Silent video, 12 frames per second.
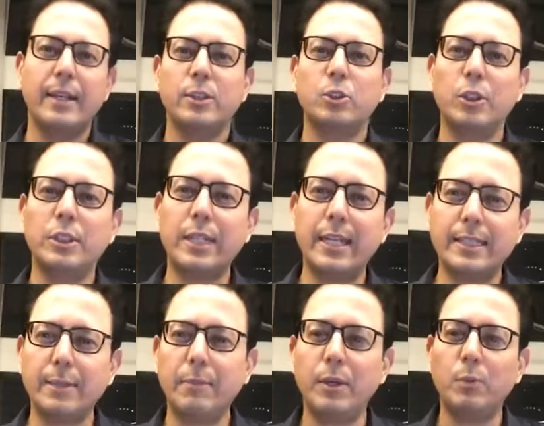So it's like
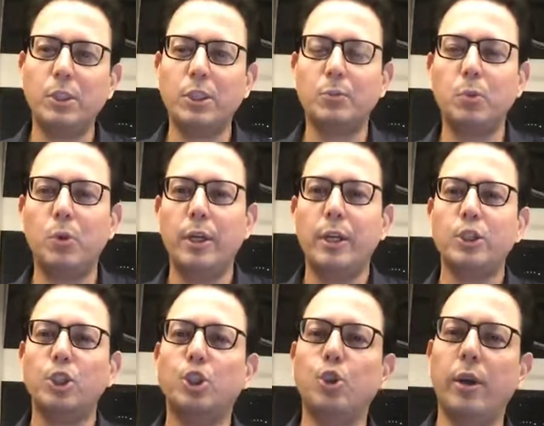something which is more
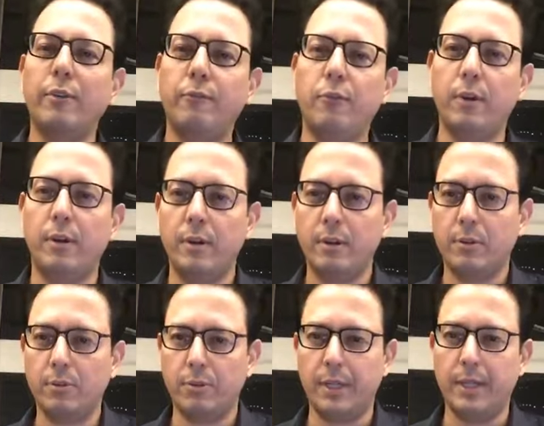joyful to
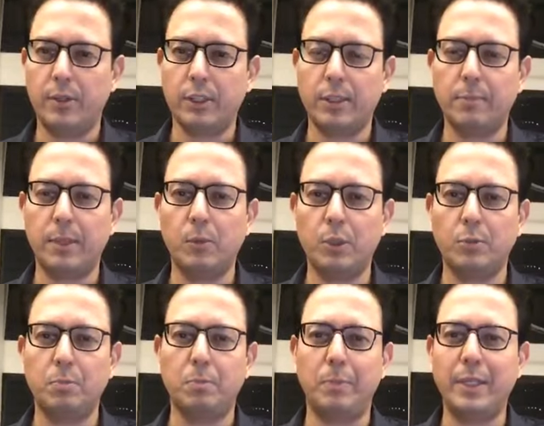read, or something which
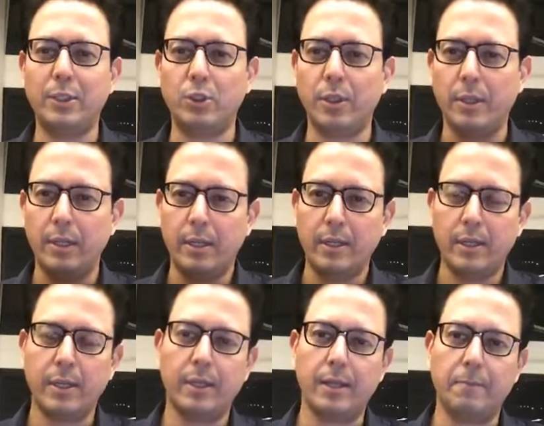brings your
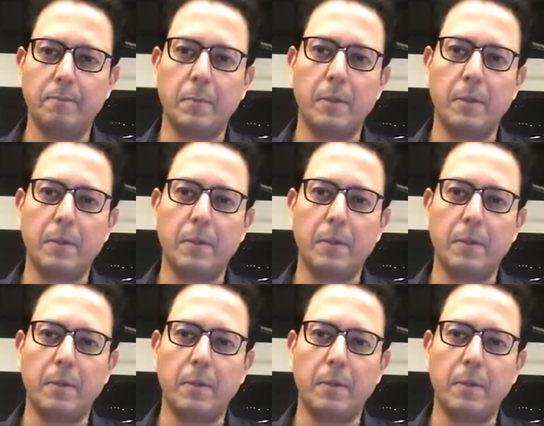um,